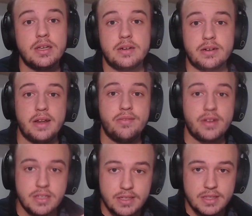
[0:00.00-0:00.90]

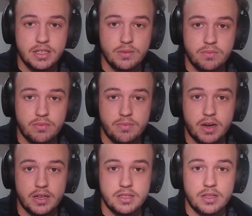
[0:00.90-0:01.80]
reference this
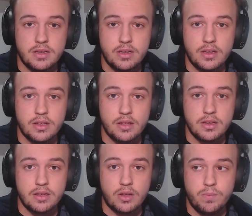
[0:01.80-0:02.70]
parent
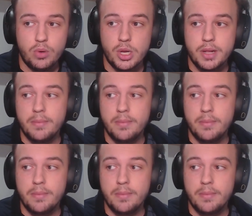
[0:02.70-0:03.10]
component.